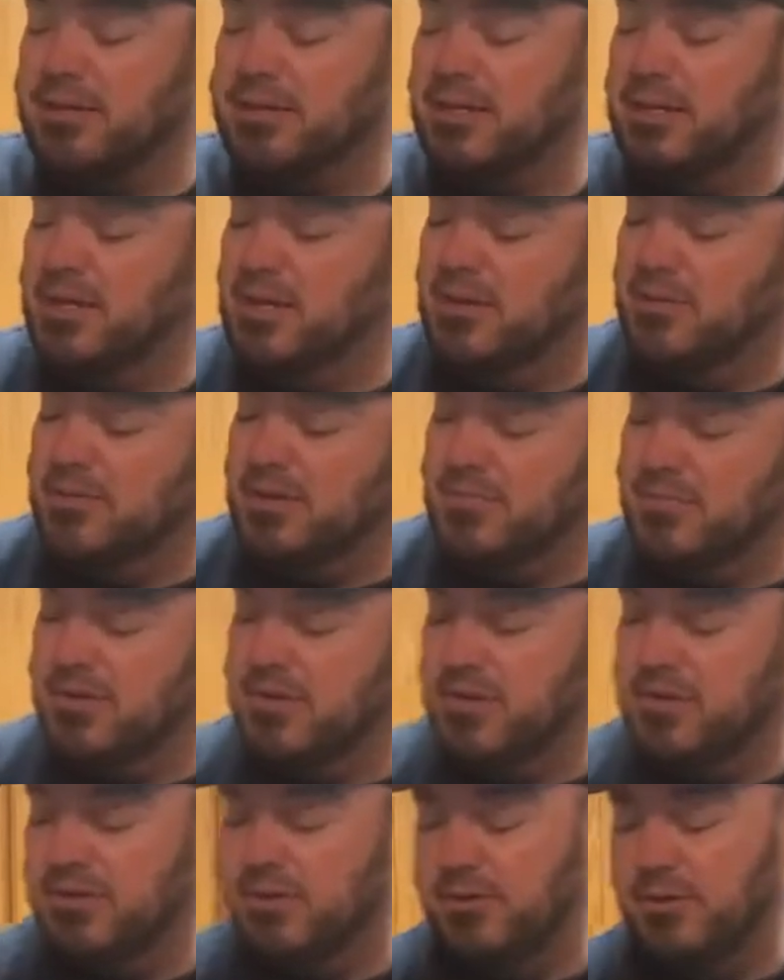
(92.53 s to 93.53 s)
What I'm
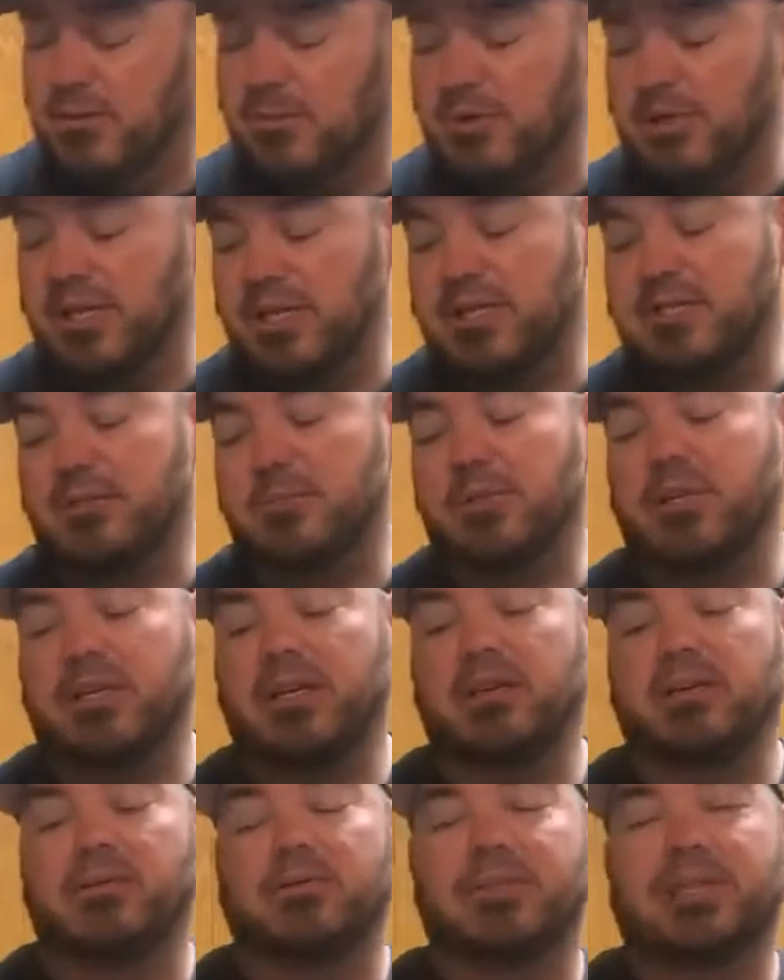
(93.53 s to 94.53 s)
gonna do, I'm gonna take some of the
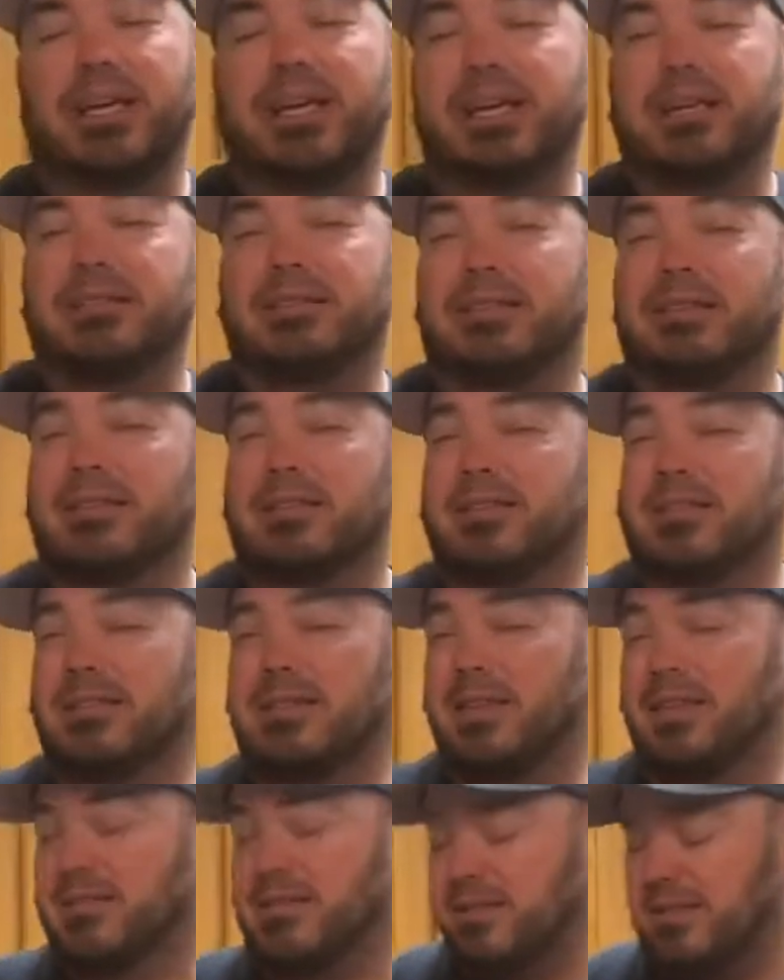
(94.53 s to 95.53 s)
Uncle Dan's
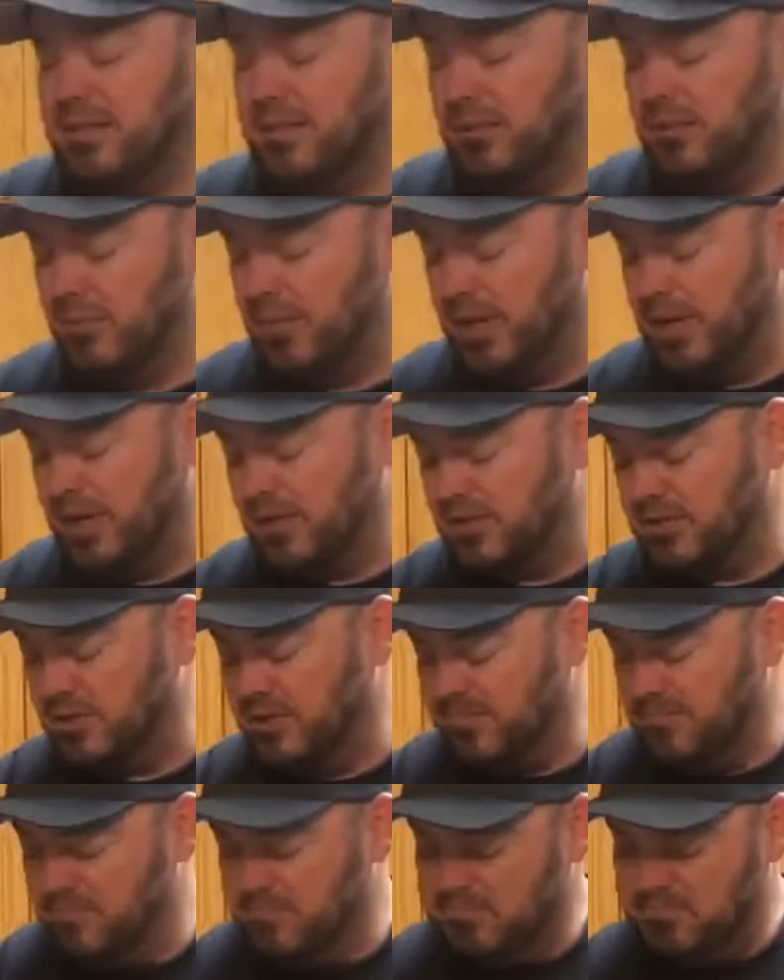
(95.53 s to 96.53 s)
Zesty Ranch.
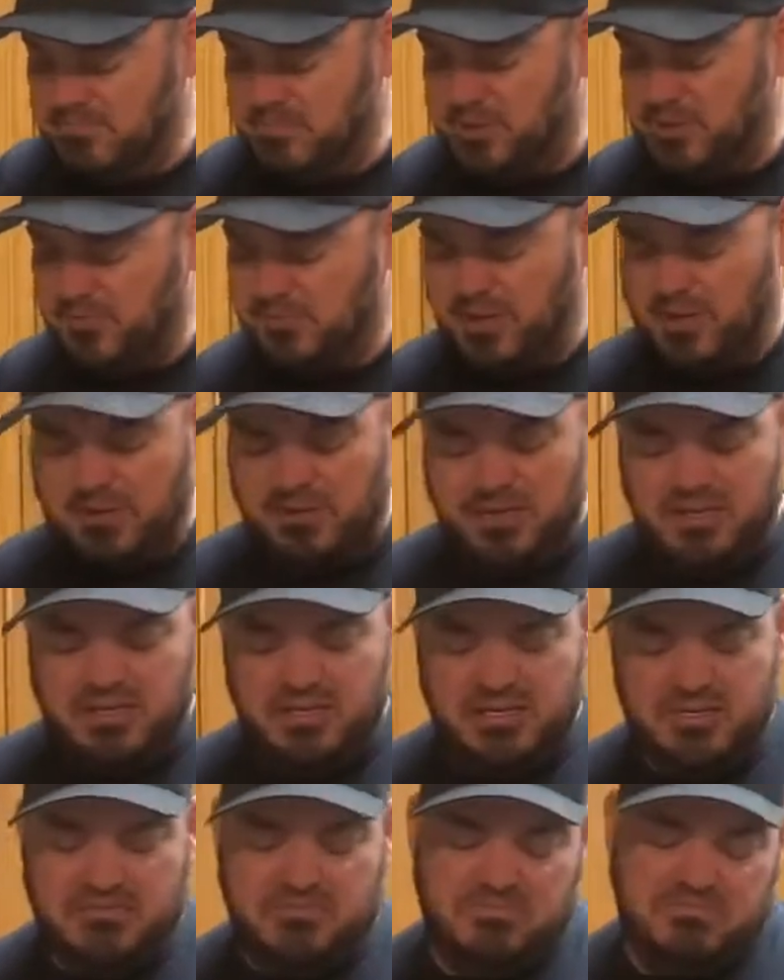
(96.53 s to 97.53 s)
Put about
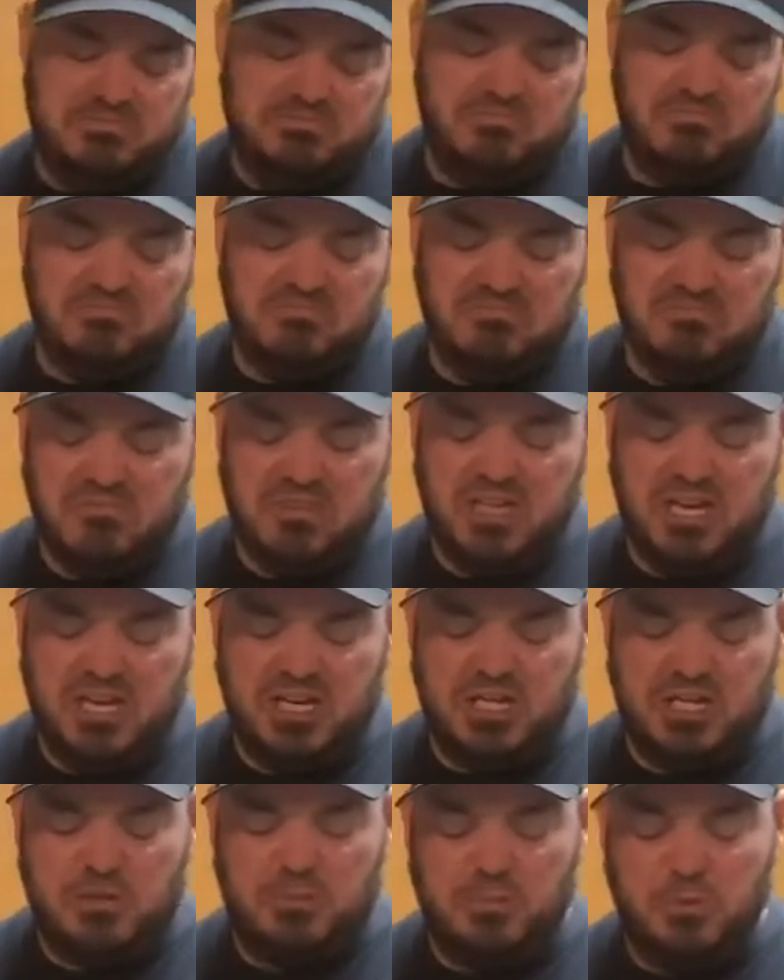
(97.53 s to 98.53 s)
a
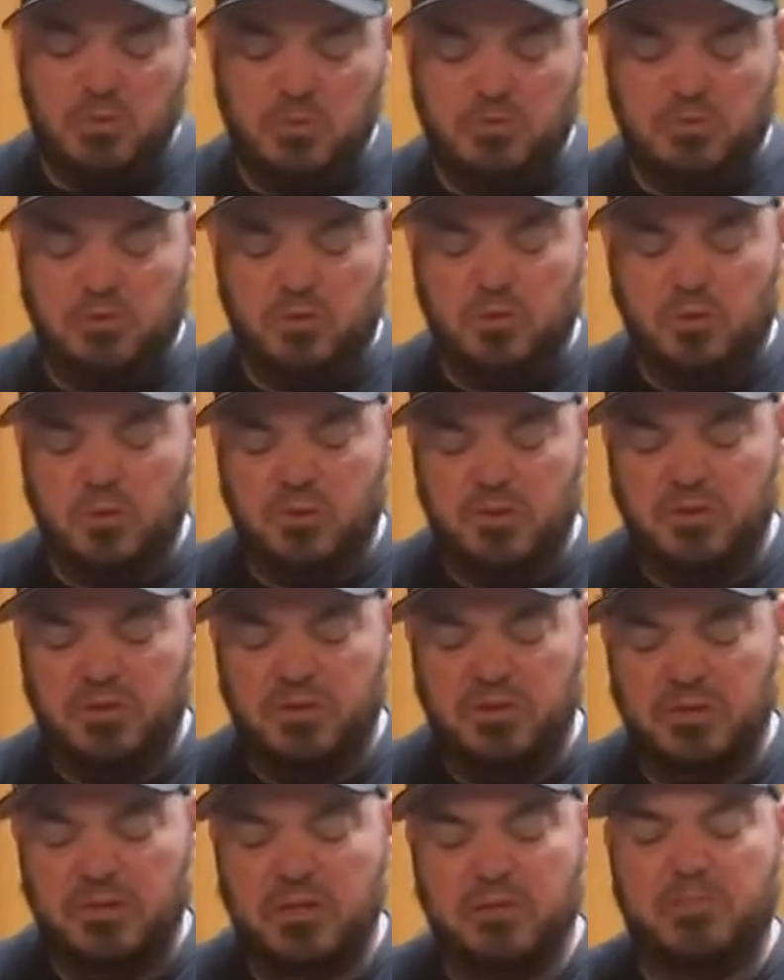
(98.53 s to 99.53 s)
nice spoonful worth
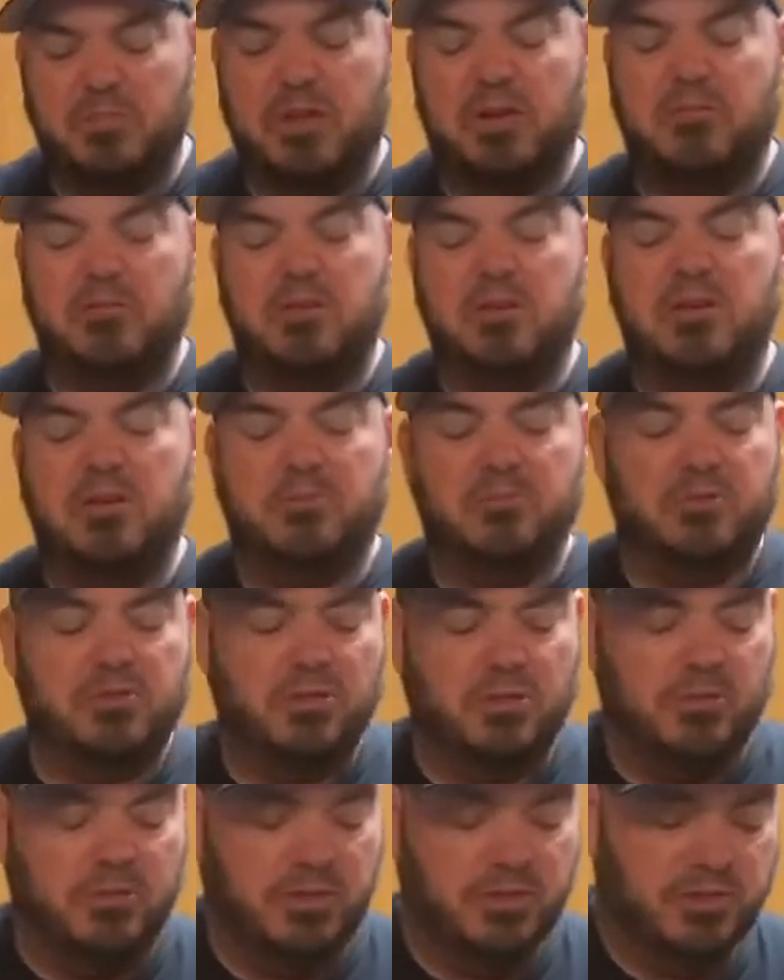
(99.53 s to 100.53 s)
in there, about
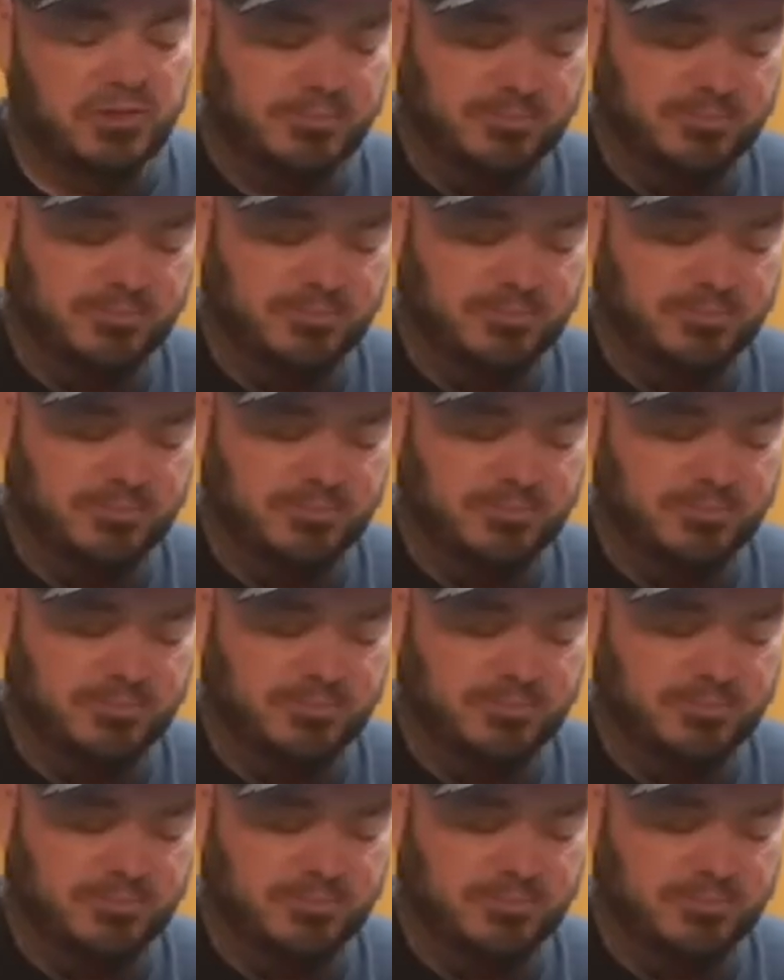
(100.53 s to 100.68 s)
so much.